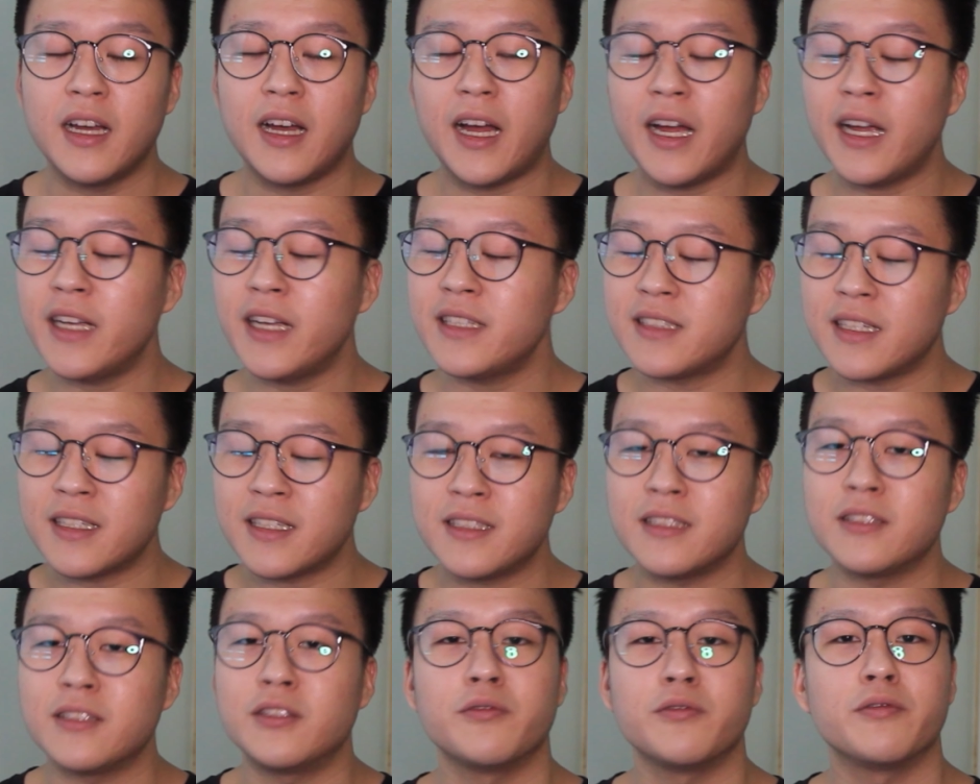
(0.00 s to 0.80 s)
I
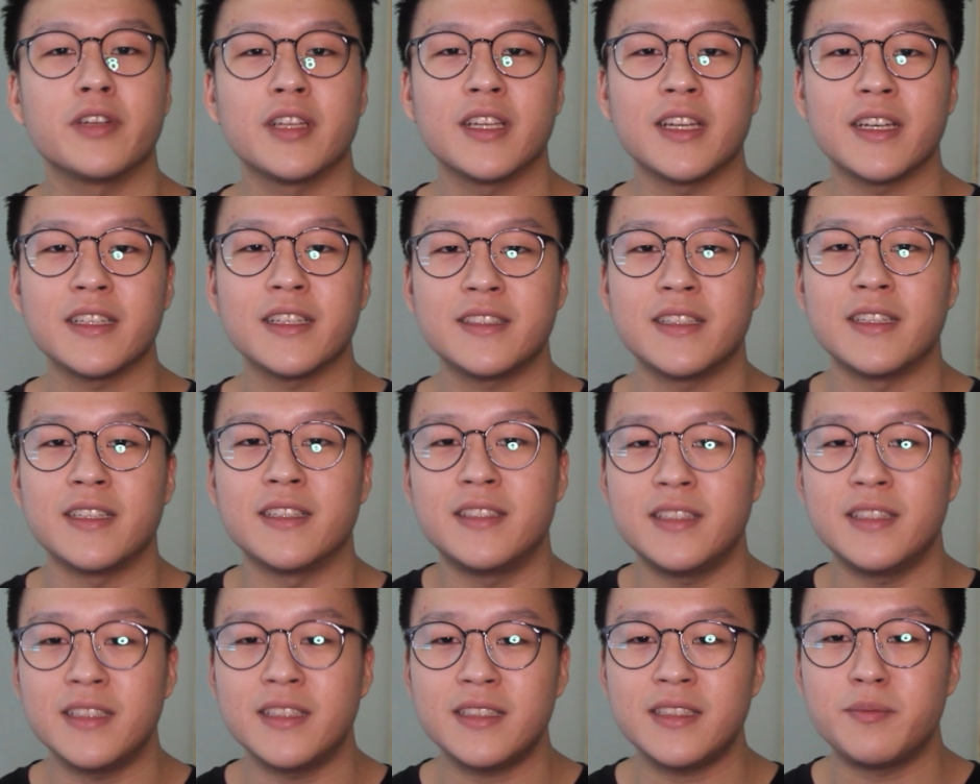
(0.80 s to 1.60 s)
started to realize
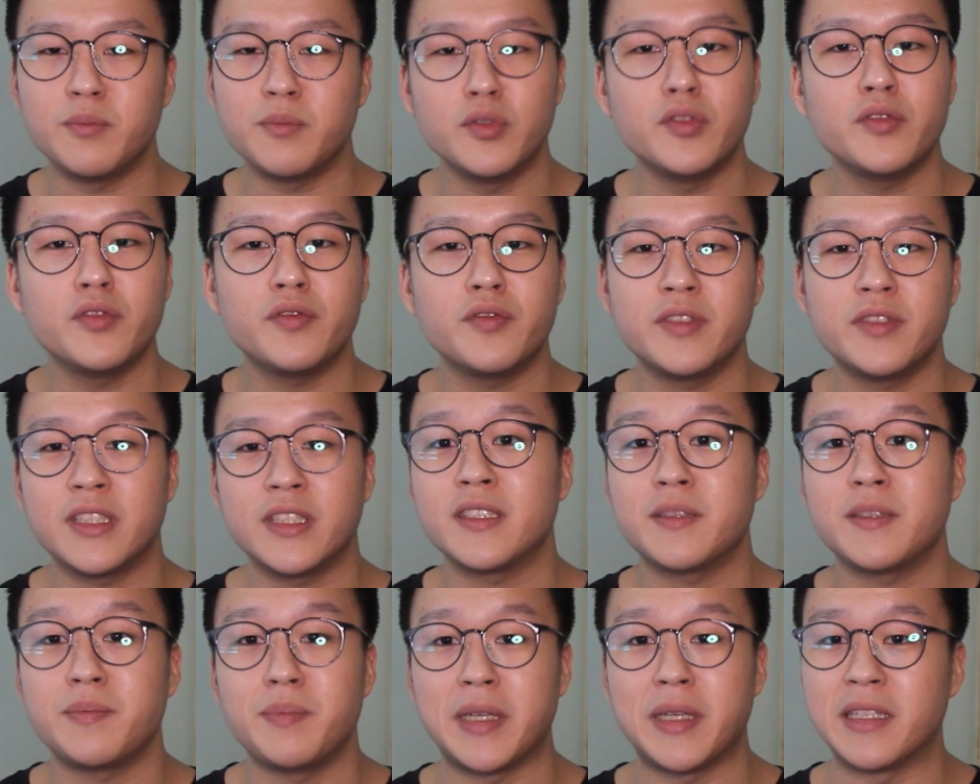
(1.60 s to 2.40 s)
that this move
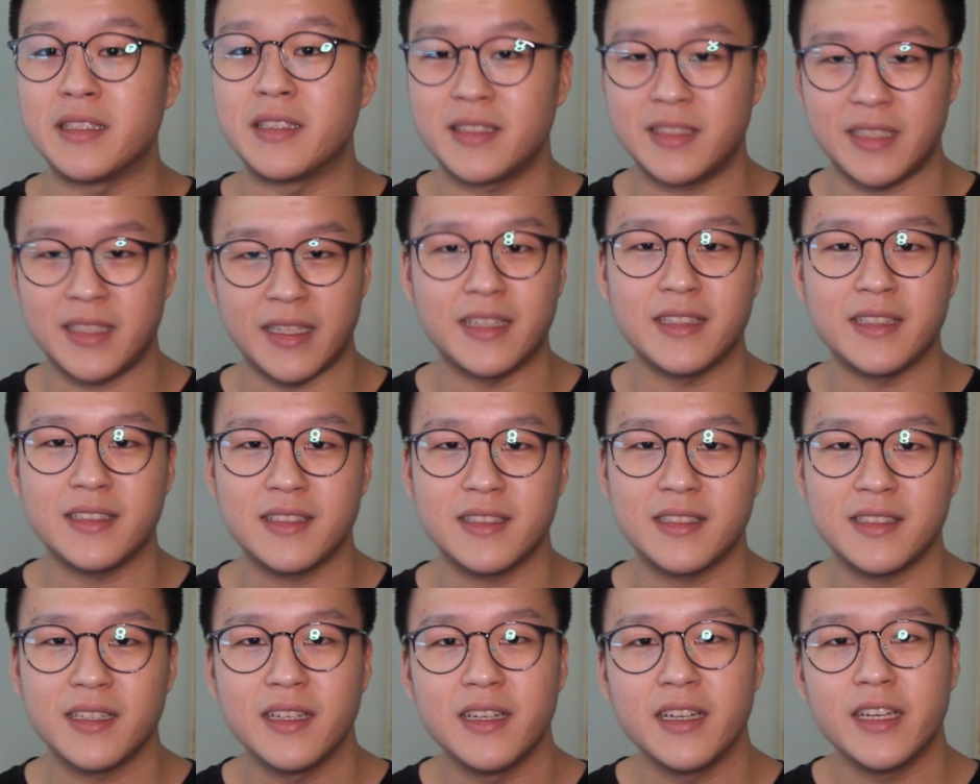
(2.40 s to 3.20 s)
just made
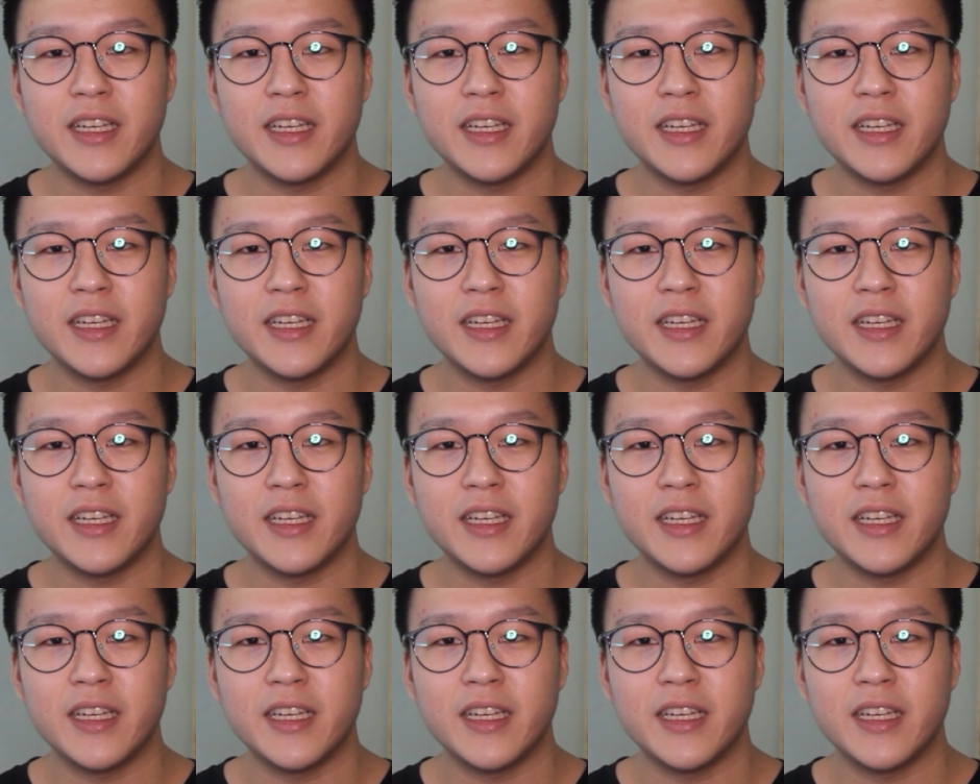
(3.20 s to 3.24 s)
sense.